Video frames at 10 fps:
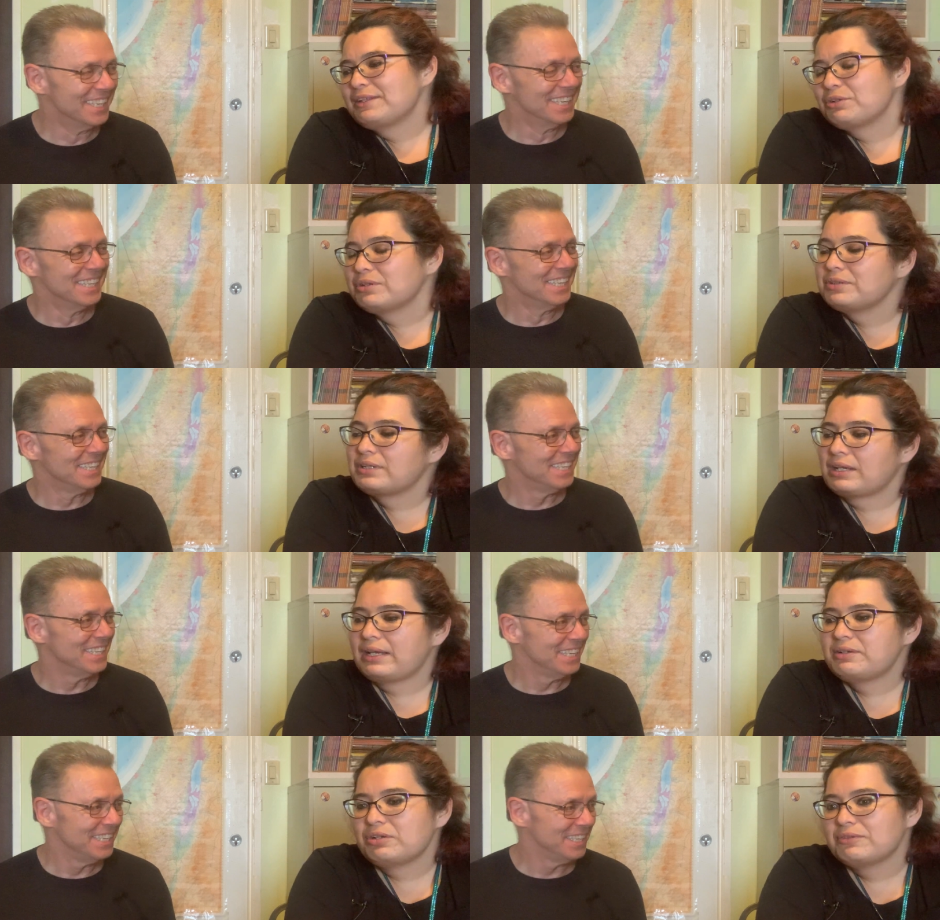Speaker 1: had heard
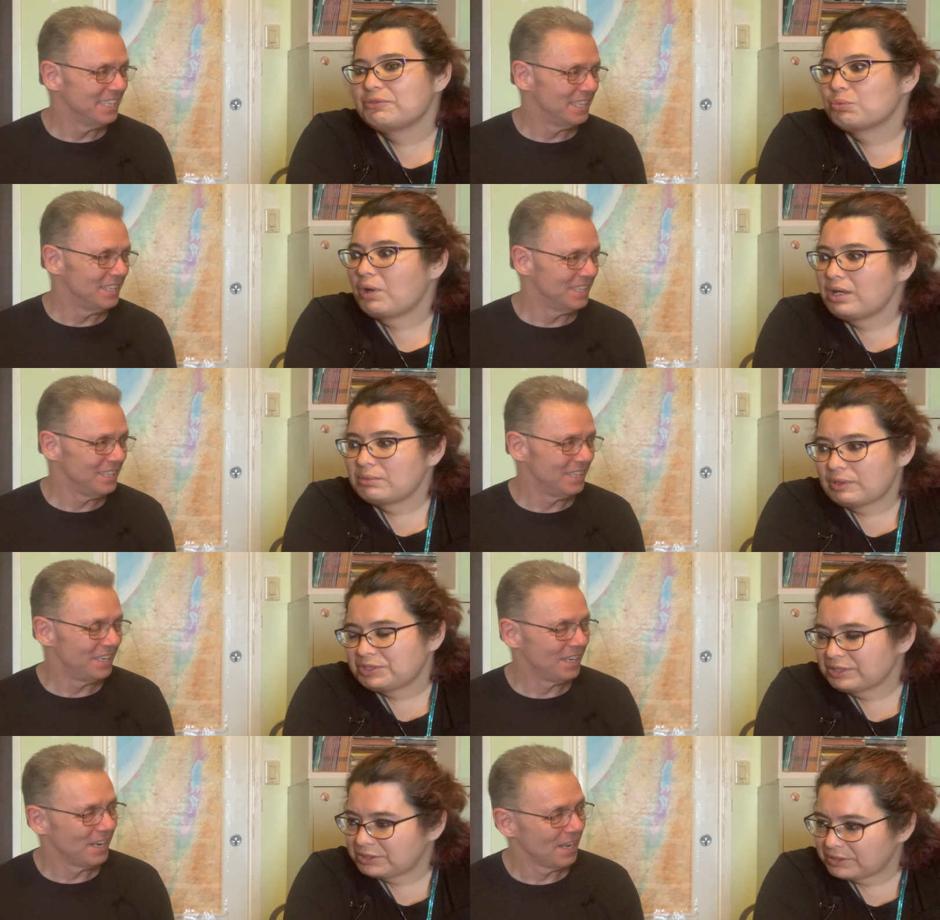I'd heard for a while about
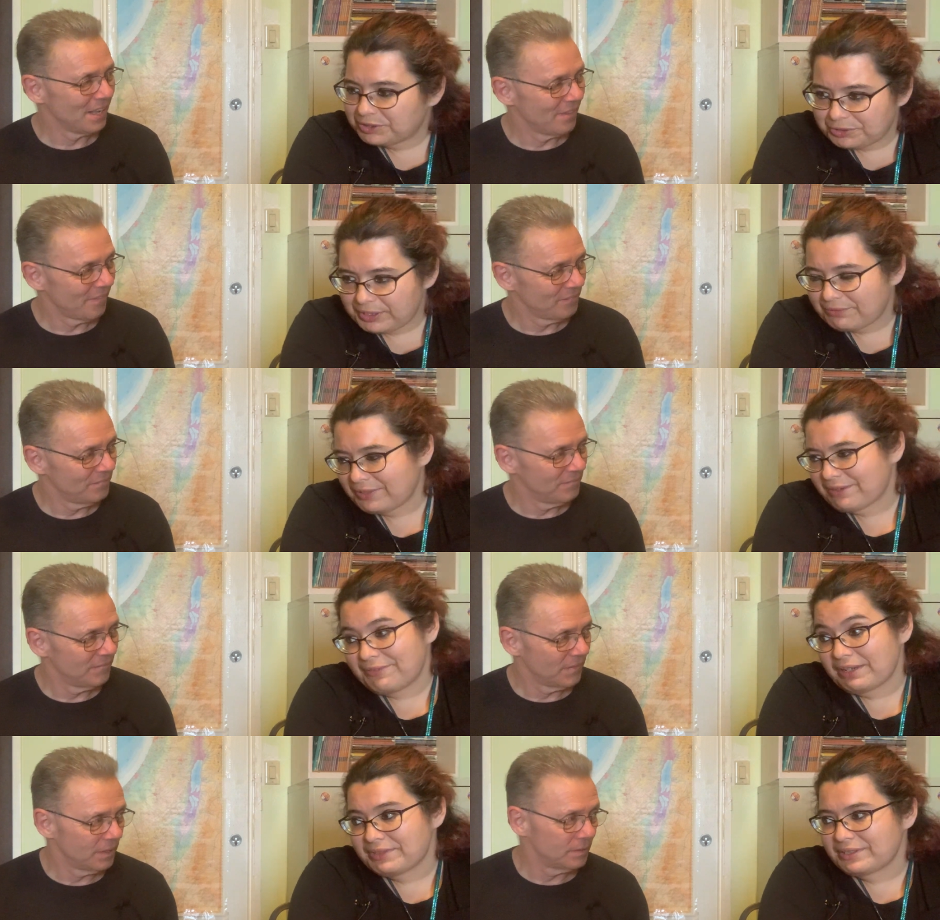Church on the Street for like
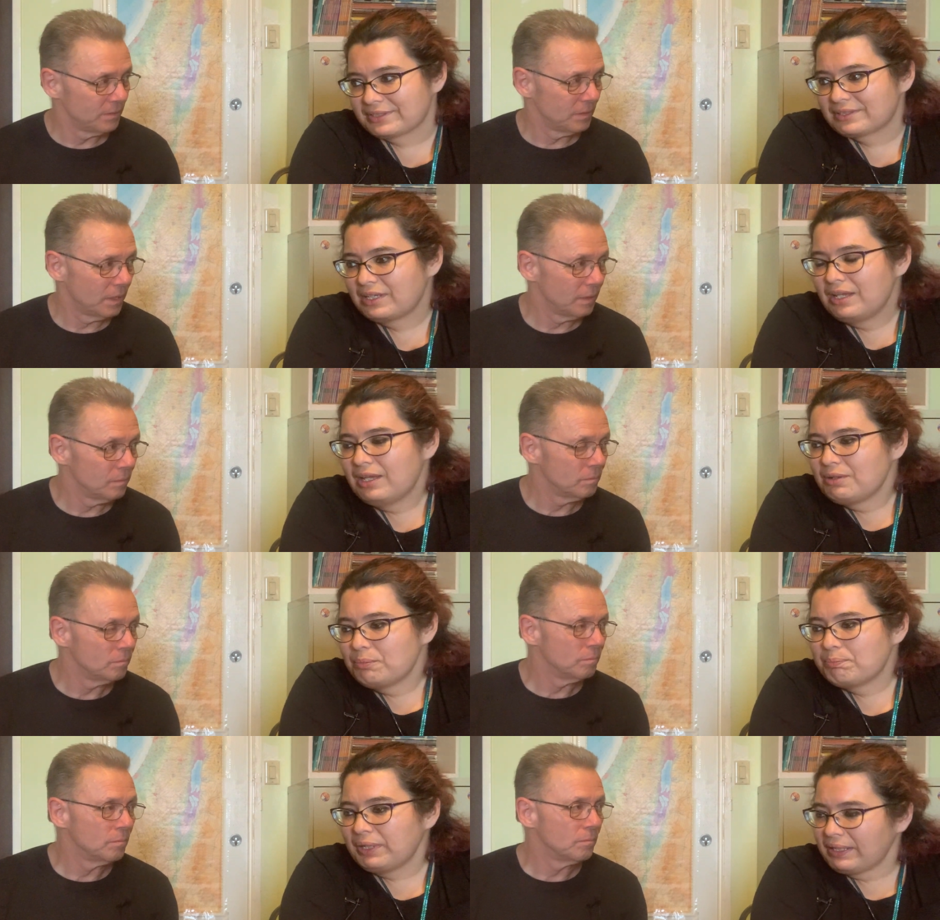five years,
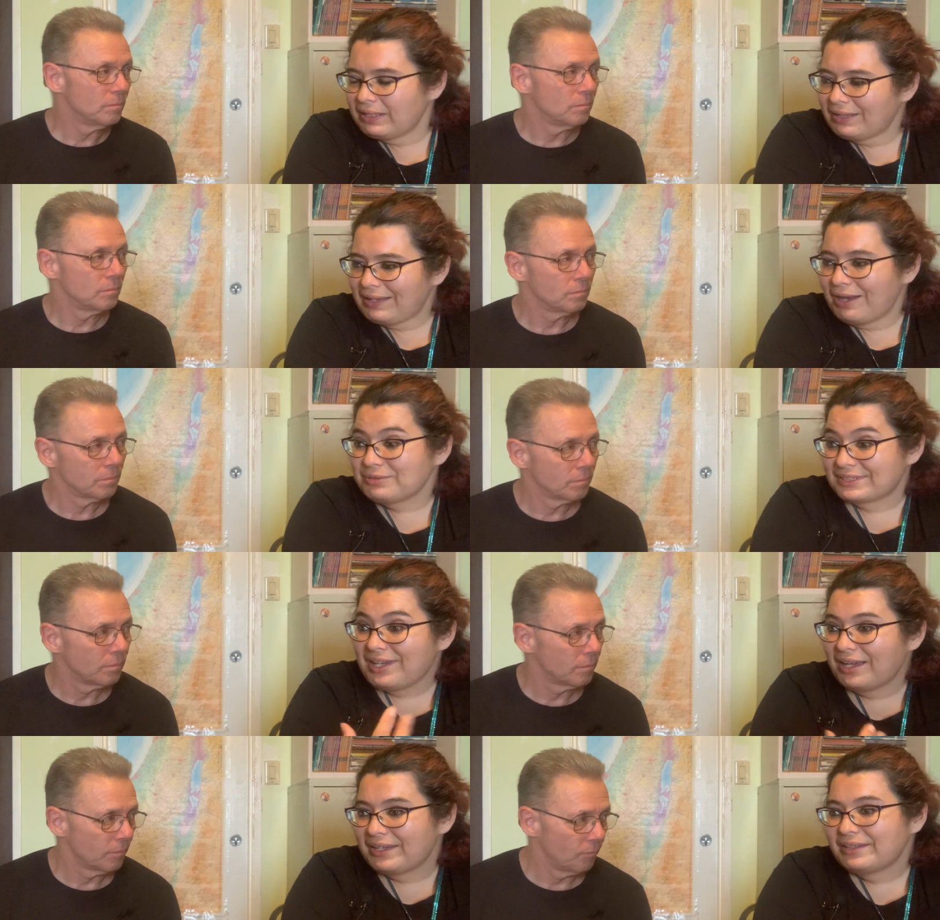but
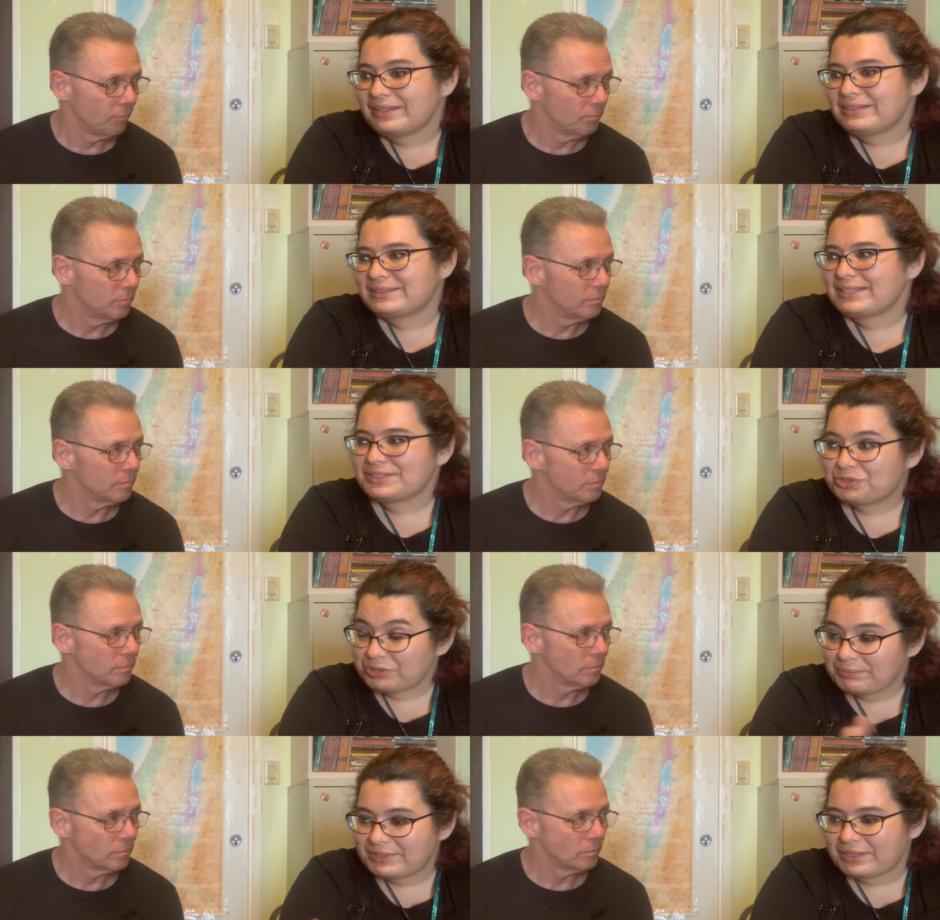outside it says
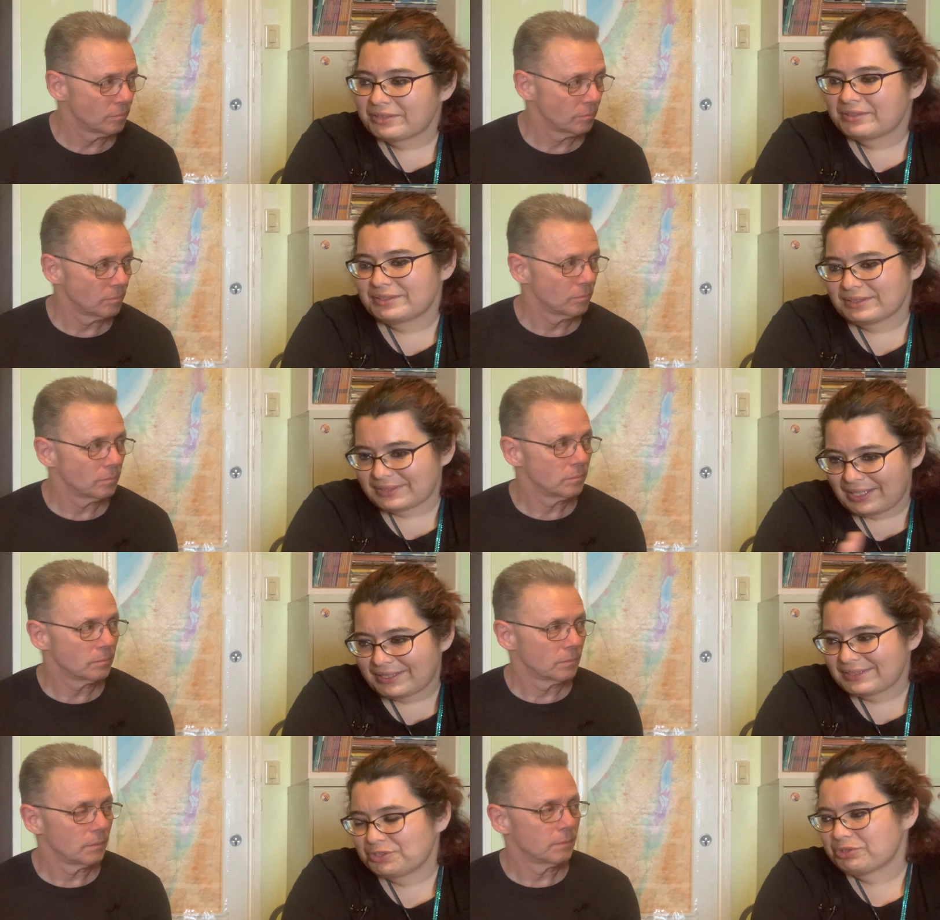Dream Center. There's a sign
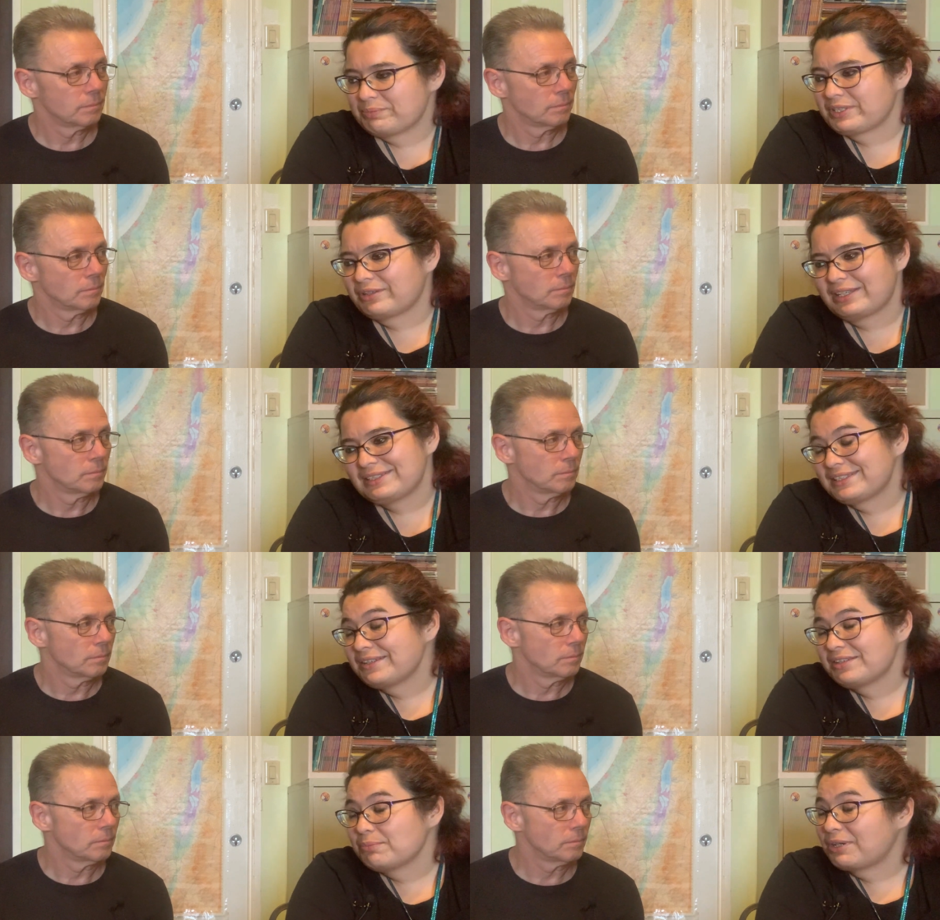that said Dream Center. I didn't see
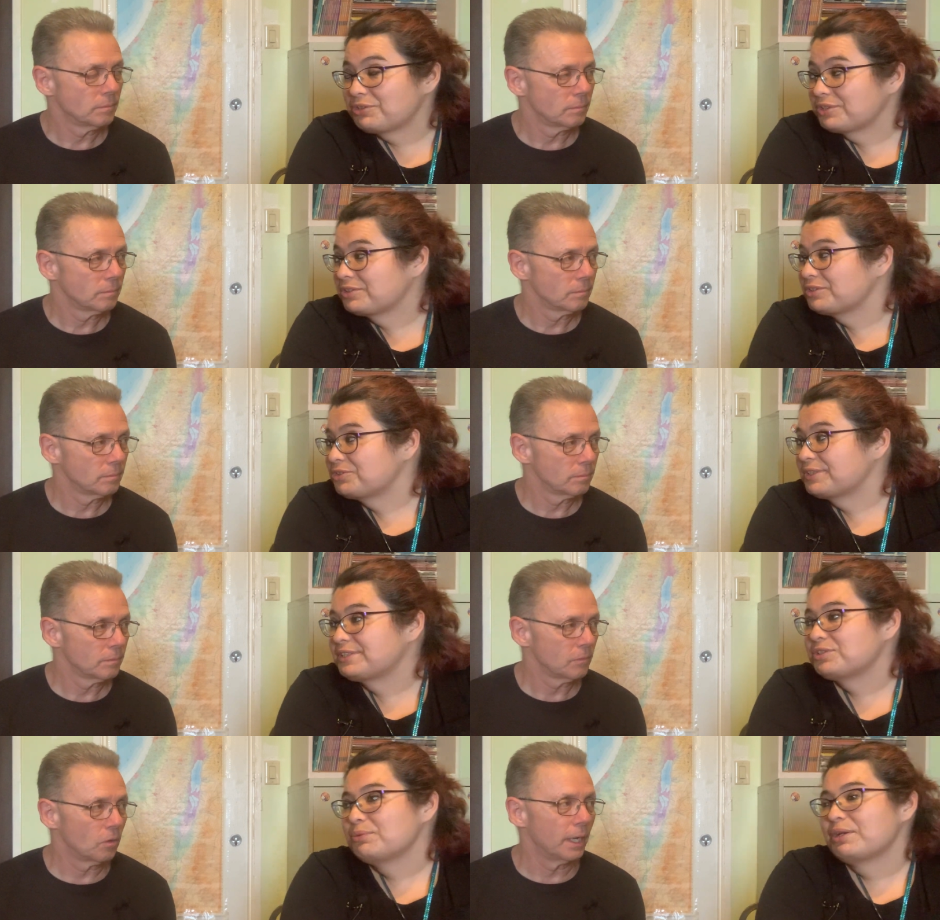anything about Church on the Street. So right.